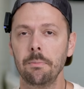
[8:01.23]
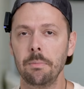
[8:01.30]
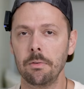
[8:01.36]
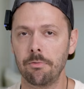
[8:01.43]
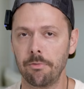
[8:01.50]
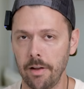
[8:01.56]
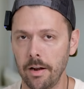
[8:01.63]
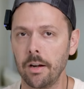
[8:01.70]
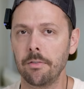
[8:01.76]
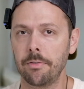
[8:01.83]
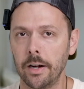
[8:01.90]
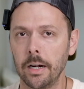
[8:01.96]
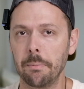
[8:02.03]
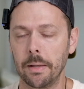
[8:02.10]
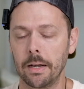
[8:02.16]
can be very,
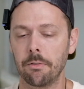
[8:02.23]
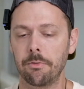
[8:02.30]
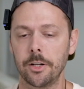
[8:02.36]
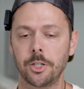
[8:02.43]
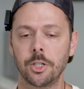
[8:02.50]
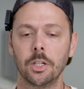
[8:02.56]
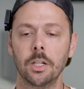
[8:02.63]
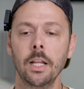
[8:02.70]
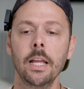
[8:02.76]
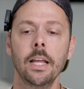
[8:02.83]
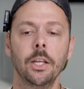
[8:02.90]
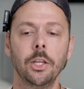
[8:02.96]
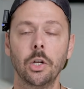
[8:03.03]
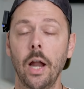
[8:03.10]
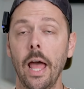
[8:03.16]
very beneficial.
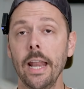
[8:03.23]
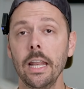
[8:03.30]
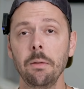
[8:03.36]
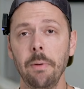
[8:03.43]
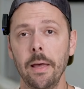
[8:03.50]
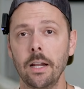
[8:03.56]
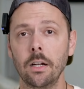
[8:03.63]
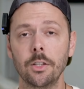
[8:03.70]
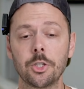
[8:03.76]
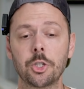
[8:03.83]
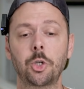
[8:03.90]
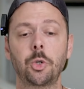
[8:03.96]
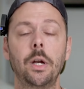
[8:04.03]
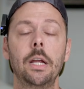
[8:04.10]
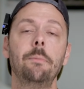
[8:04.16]
Your edit panel
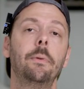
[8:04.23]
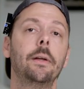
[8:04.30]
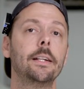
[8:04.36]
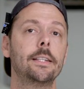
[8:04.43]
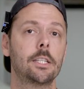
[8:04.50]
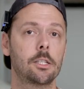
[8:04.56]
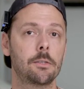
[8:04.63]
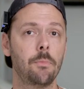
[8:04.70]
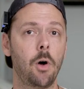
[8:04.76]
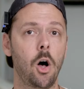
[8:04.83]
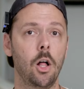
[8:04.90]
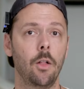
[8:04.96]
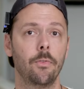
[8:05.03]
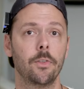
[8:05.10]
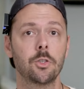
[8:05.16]
is great, but it's
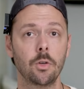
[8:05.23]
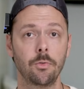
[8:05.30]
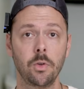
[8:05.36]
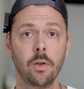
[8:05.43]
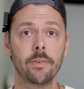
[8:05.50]
small. So if